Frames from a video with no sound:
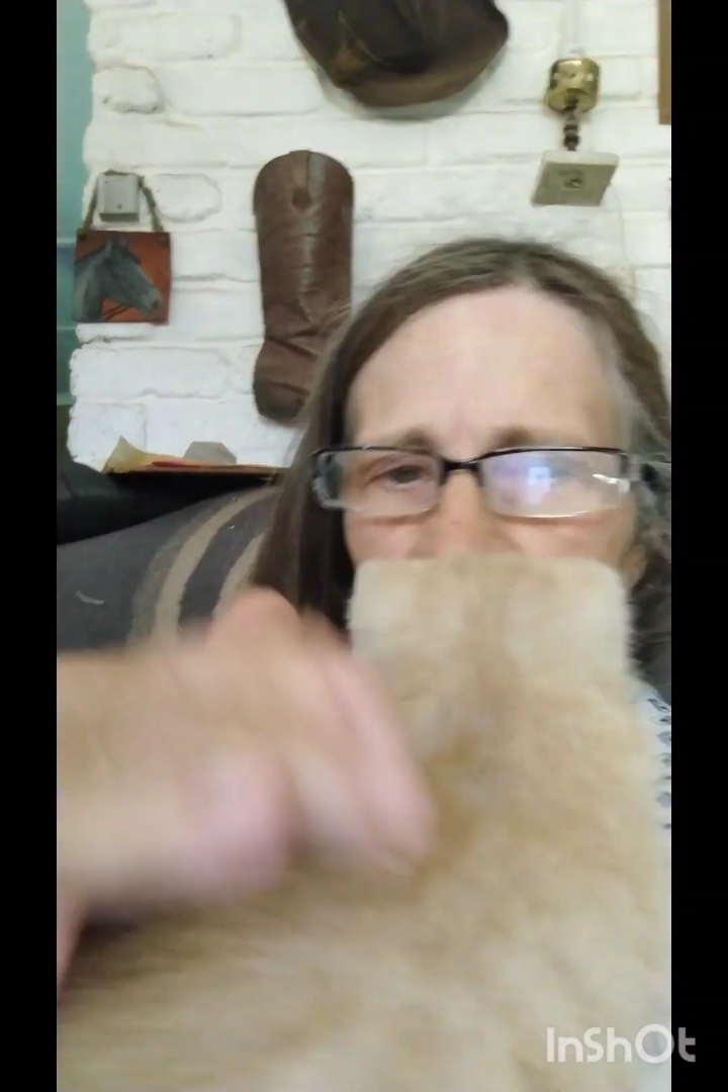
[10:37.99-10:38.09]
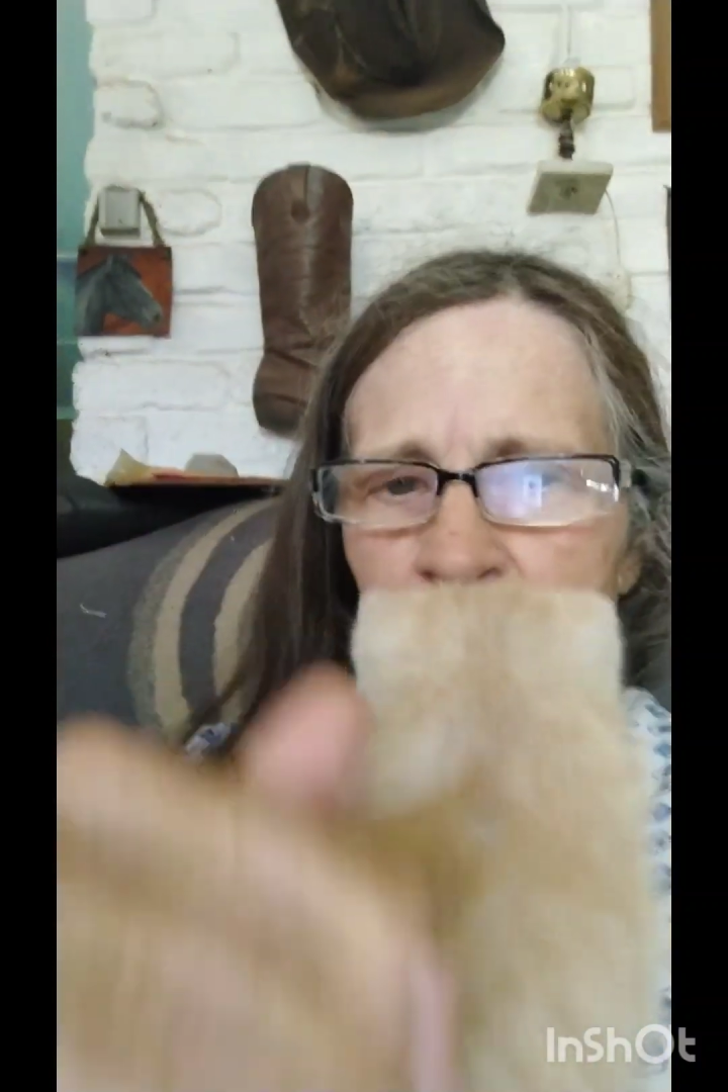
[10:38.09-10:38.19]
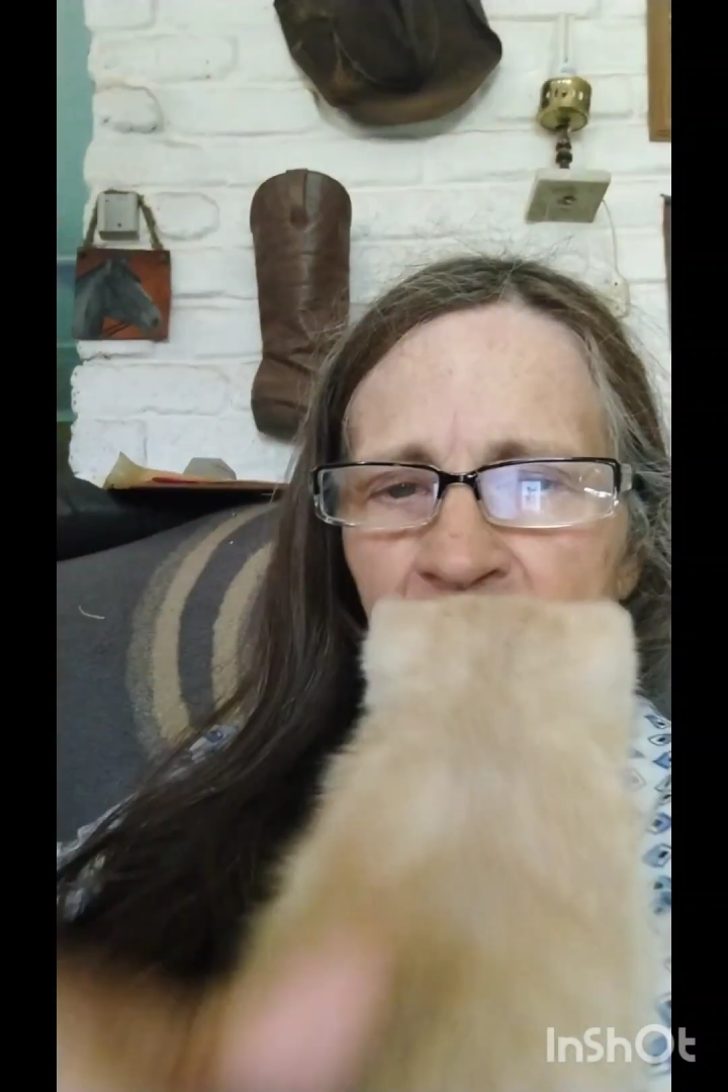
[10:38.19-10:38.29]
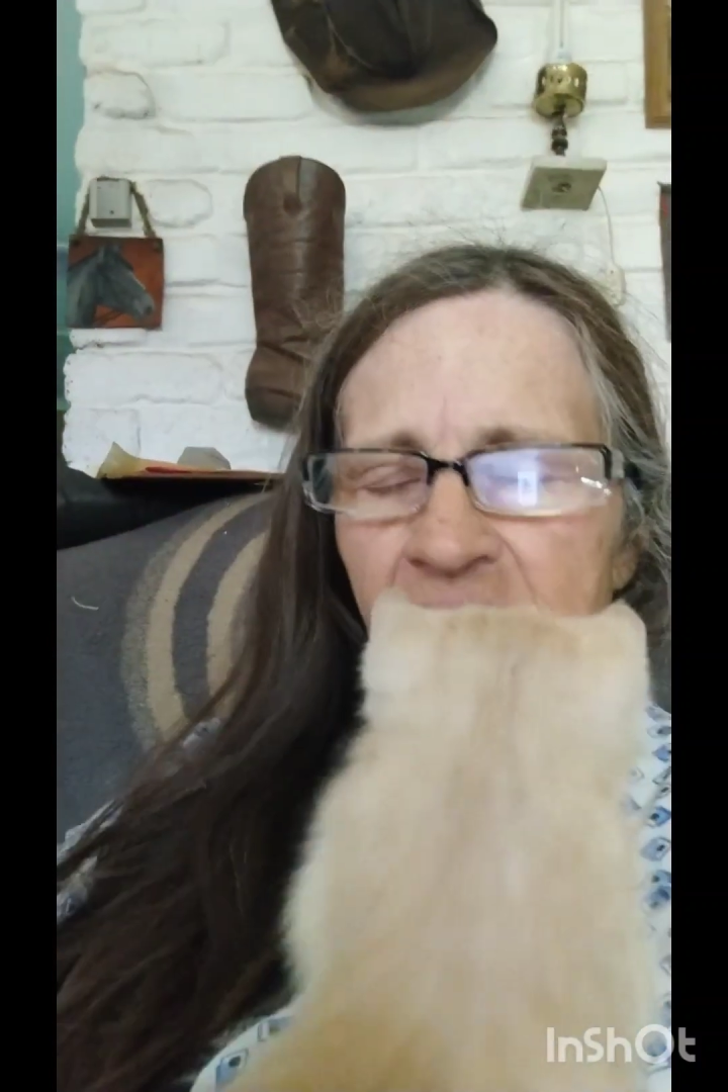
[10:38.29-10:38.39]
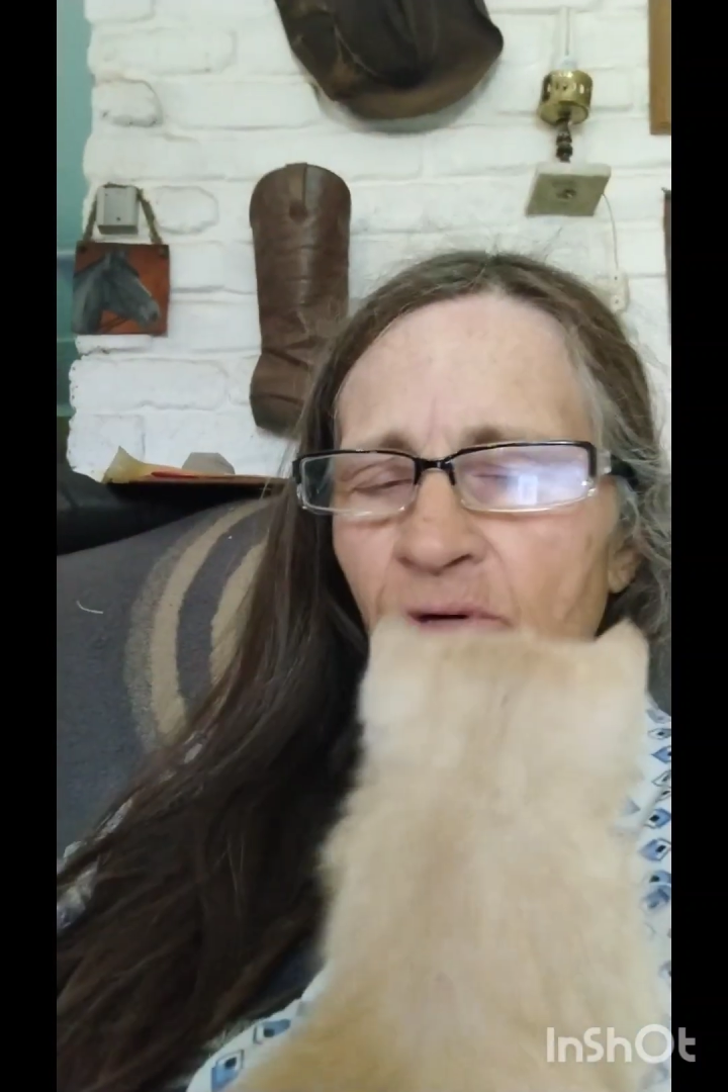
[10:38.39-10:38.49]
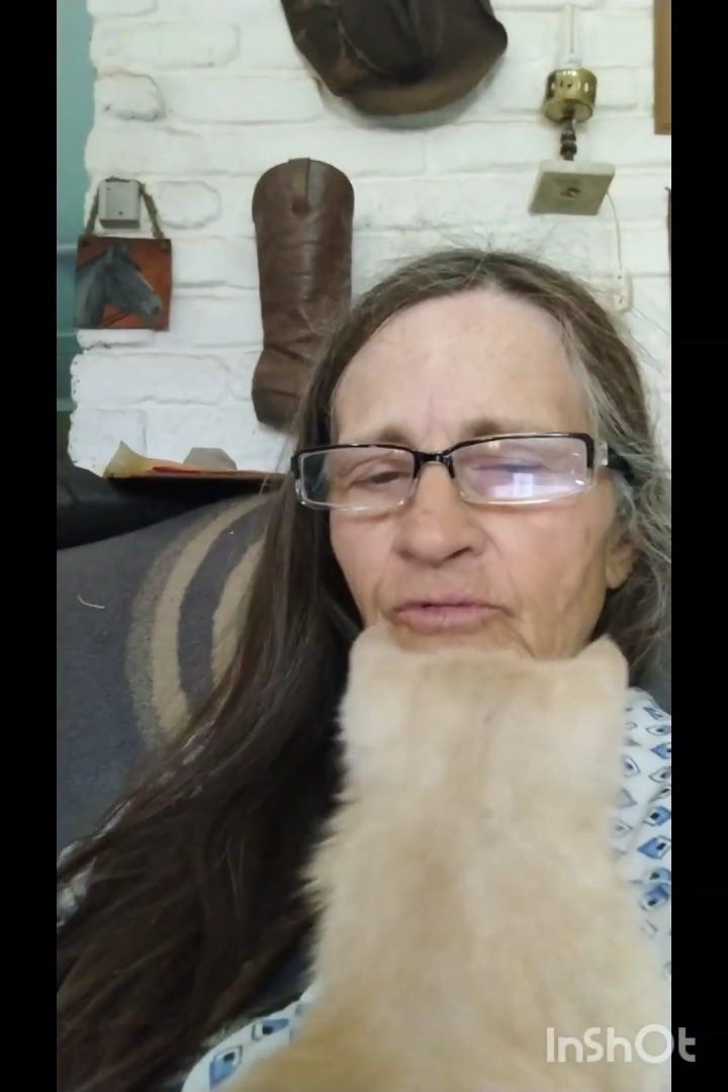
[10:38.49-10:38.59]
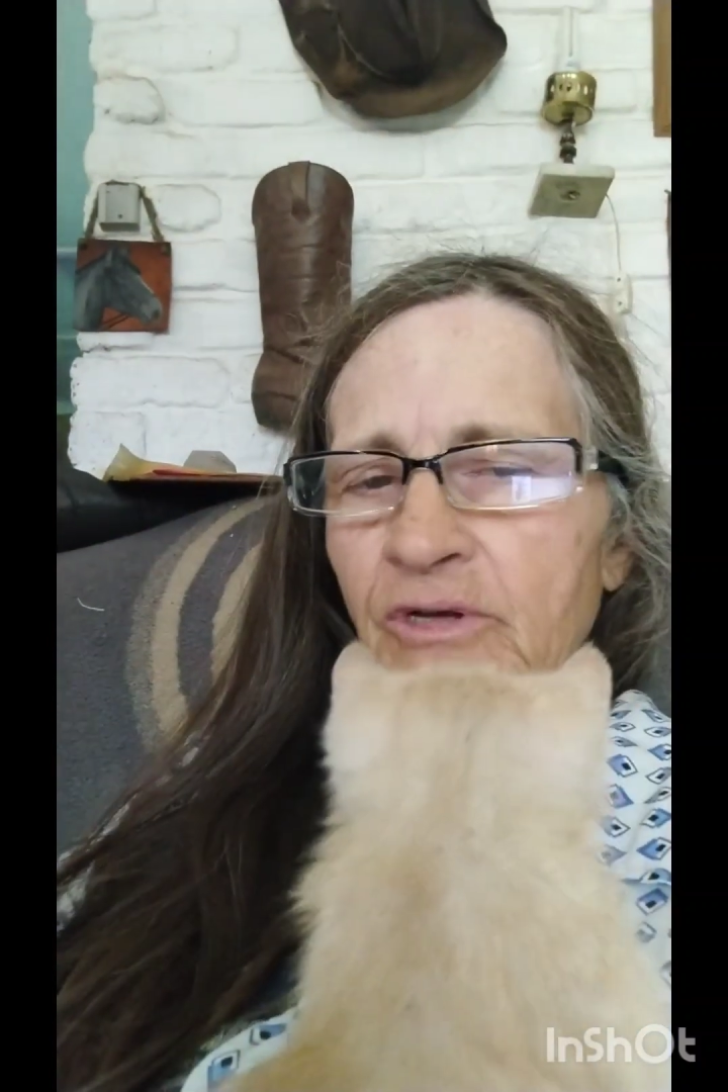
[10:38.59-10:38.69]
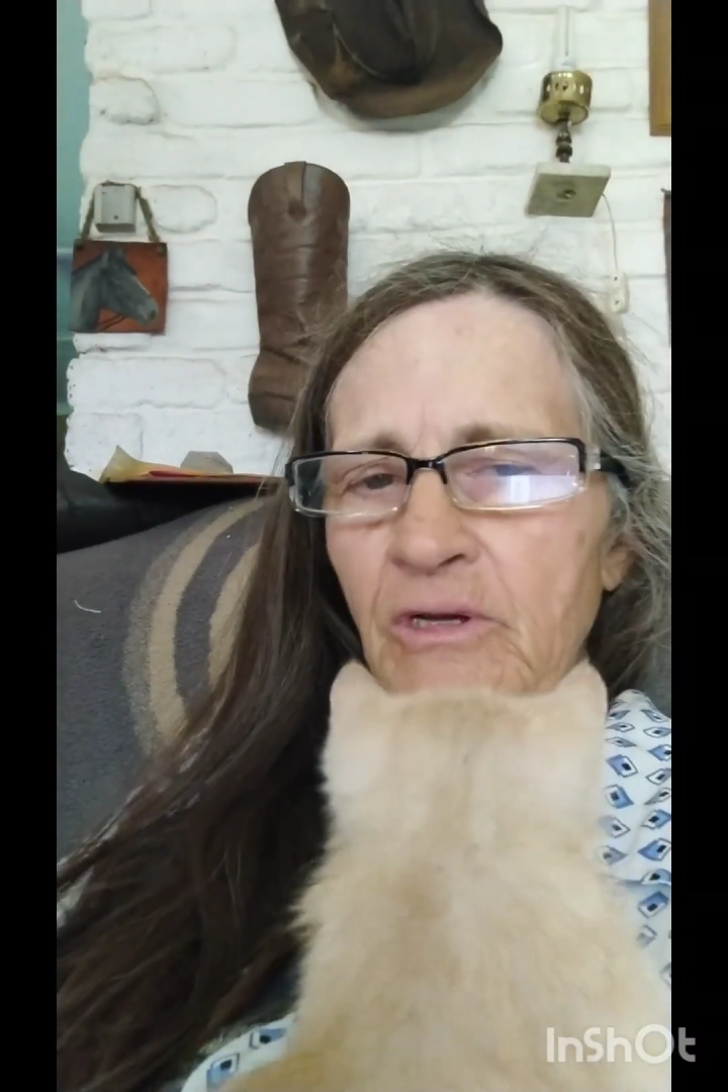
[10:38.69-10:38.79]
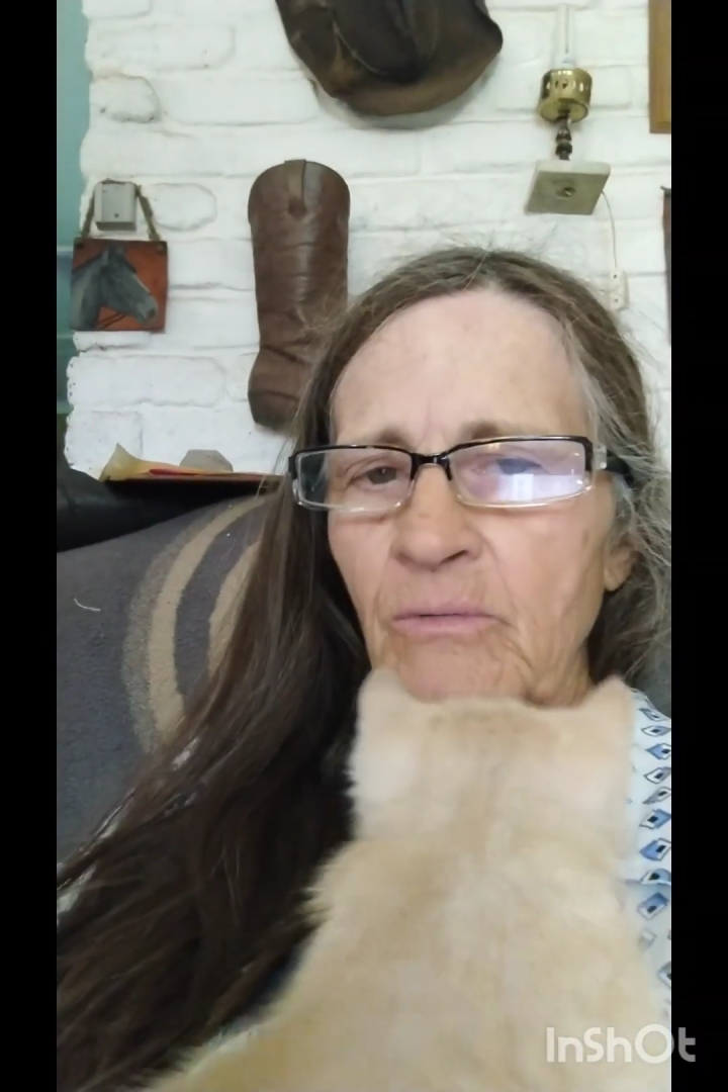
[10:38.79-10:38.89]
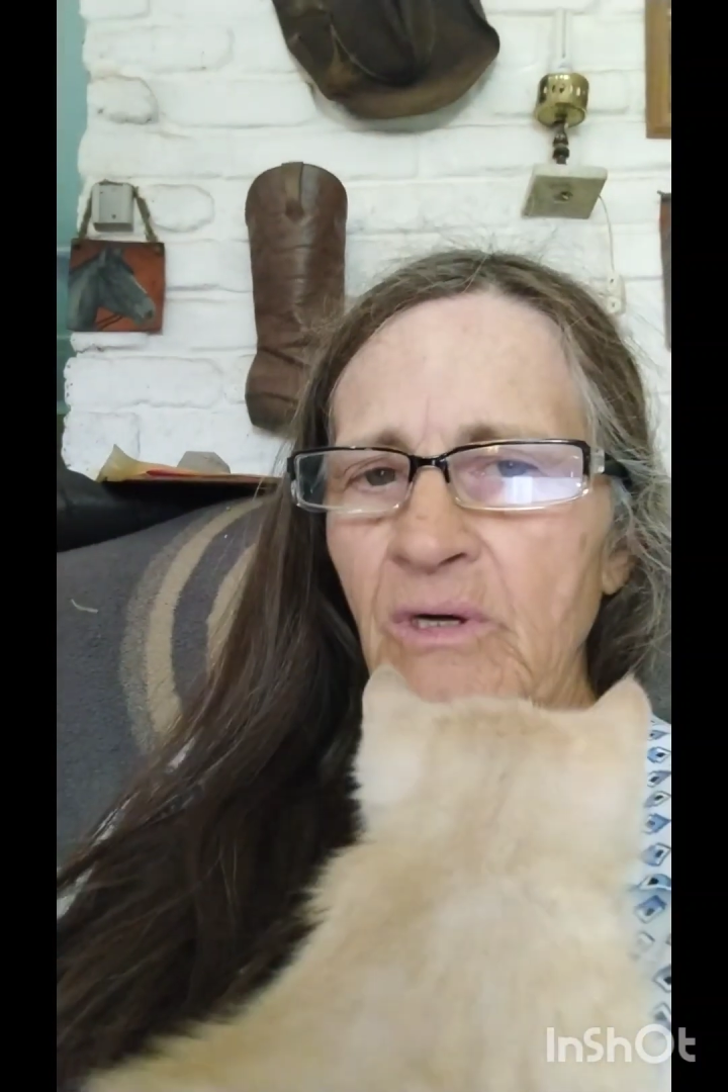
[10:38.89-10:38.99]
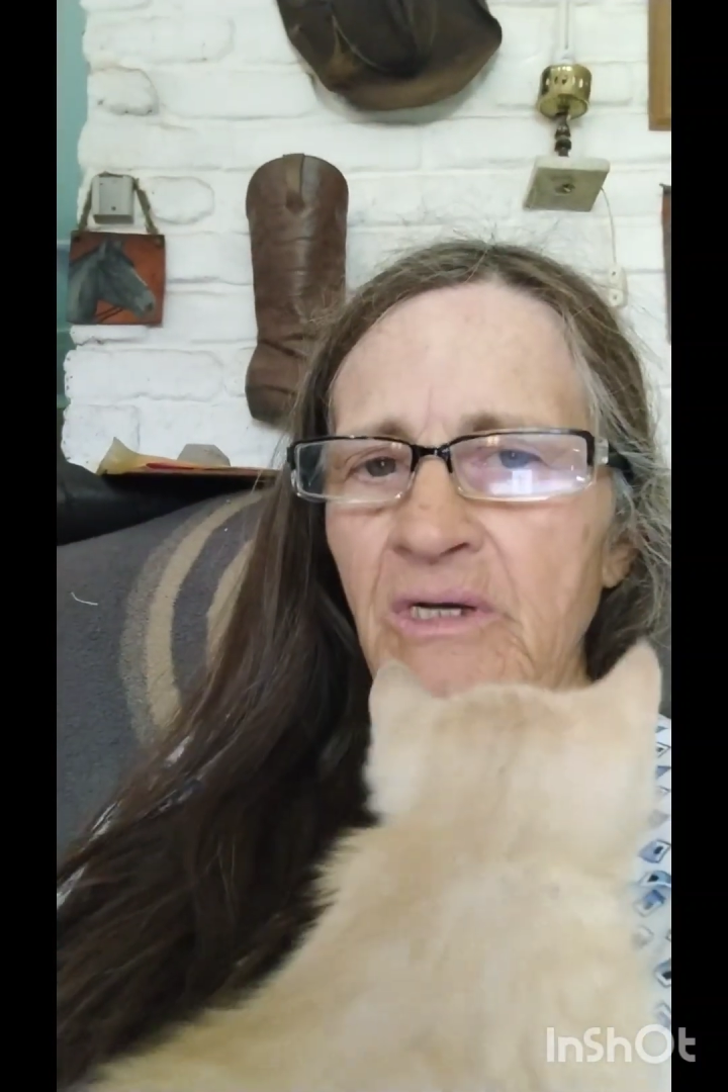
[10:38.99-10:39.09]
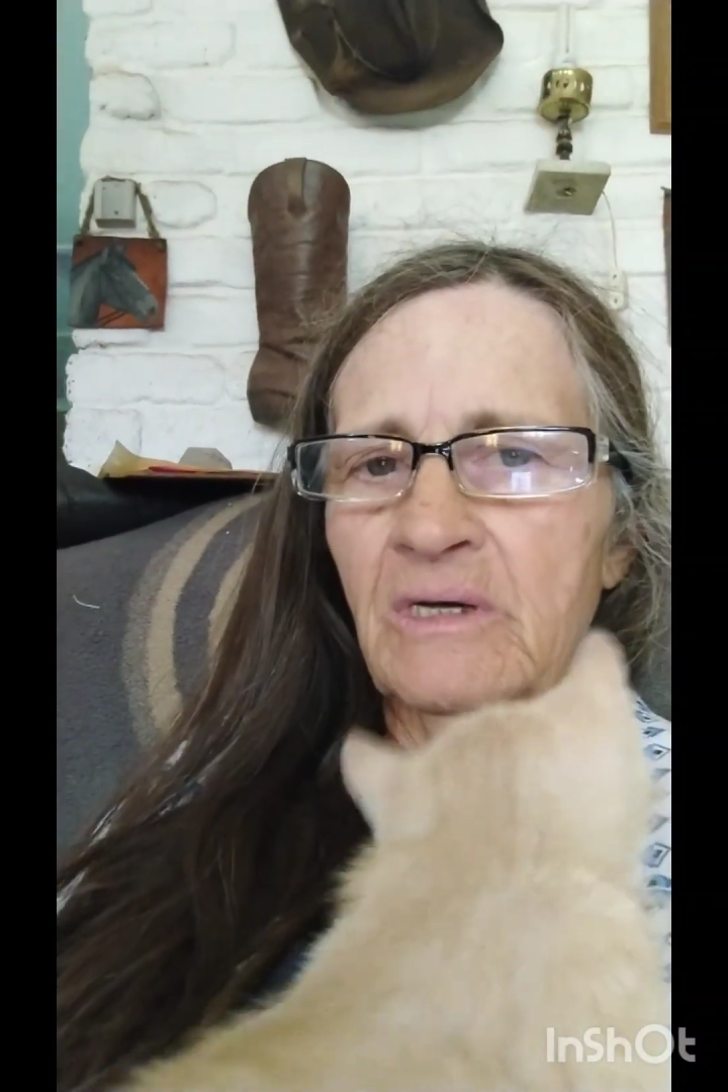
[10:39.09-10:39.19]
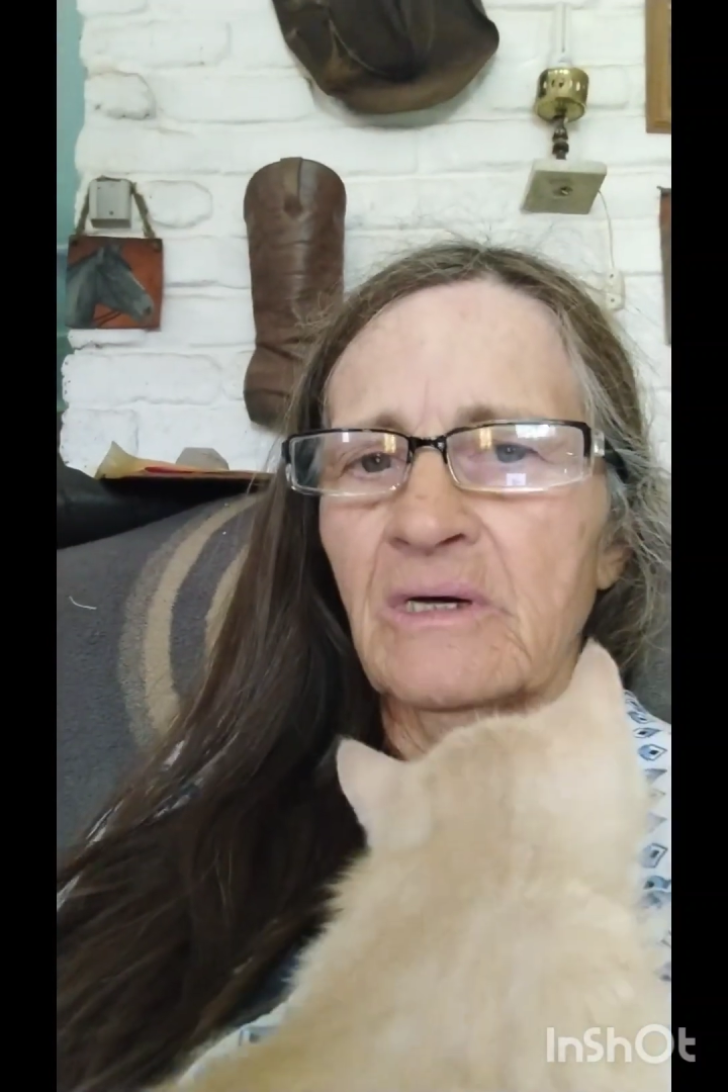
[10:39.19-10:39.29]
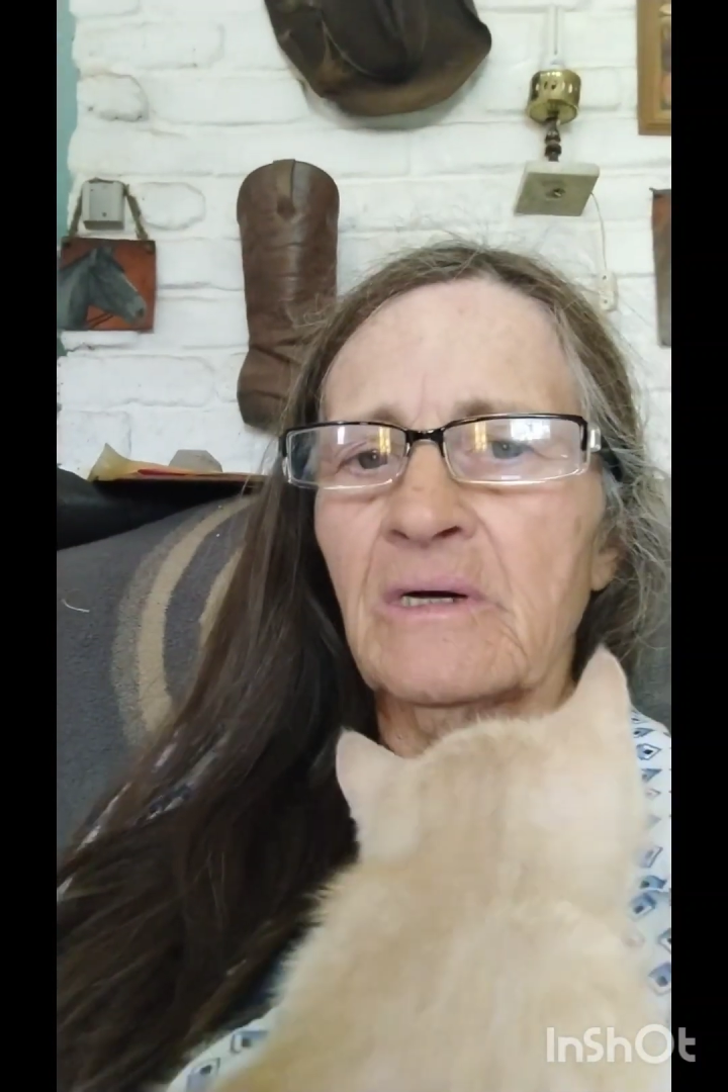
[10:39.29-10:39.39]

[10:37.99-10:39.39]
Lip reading: it myself anyway.